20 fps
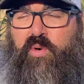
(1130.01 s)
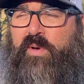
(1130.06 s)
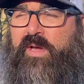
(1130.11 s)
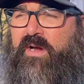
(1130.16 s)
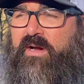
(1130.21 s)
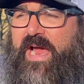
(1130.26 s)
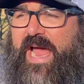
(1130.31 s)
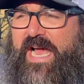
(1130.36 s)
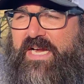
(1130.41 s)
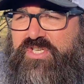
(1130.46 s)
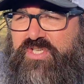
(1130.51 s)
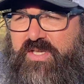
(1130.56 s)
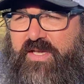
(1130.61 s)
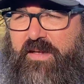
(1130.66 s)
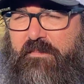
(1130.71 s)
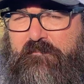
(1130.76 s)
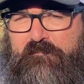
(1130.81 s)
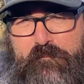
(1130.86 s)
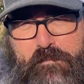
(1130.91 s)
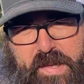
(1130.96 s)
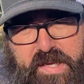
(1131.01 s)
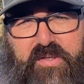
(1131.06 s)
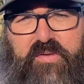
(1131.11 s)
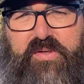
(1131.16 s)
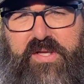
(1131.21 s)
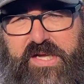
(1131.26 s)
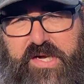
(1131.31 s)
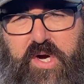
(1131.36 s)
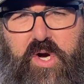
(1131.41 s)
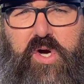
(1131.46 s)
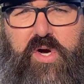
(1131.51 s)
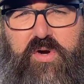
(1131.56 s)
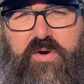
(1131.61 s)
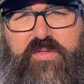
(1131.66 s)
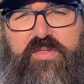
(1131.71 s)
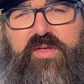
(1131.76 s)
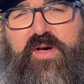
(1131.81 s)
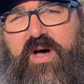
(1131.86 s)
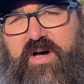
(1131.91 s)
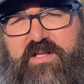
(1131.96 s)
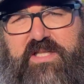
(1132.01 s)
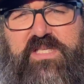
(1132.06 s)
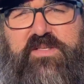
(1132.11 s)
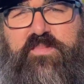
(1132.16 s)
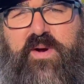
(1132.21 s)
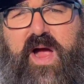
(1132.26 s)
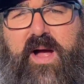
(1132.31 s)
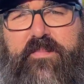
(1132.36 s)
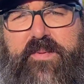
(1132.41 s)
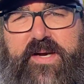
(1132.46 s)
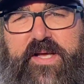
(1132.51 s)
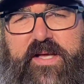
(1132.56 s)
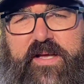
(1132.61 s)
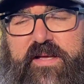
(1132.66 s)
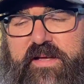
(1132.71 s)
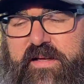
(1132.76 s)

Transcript: We are actually building earth on this property.